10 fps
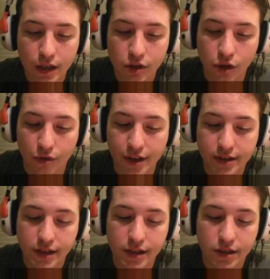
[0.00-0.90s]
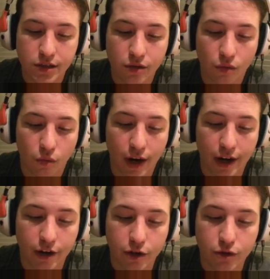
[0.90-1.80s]
So this is
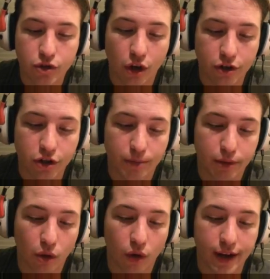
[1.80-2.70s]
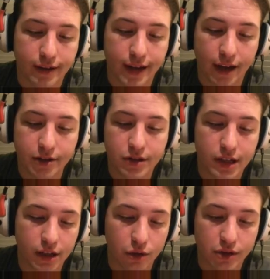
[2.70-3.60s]
where you start to deploy. Now you
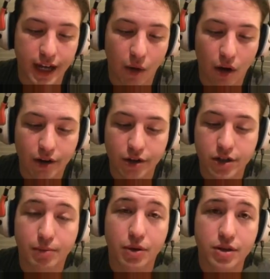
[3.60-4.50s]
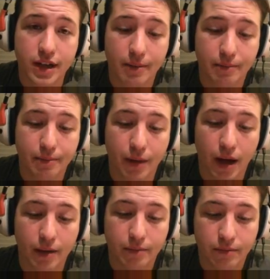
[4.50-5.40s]
see Luke Skywalker is a person
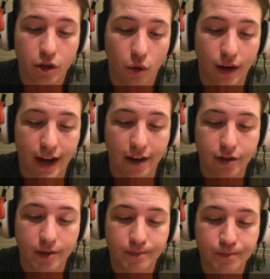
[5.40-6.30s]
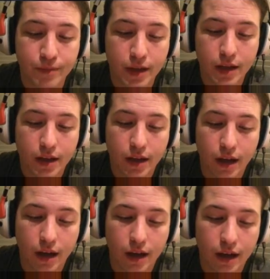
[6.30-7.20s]
I'm going after,
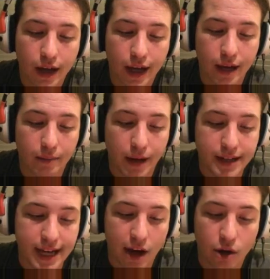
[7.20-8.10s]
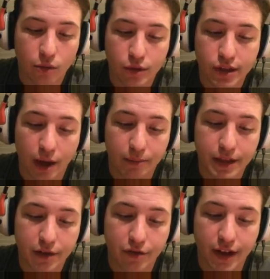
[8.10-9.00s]
and my tower was to help me
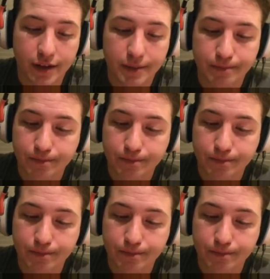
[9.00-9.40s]
defend.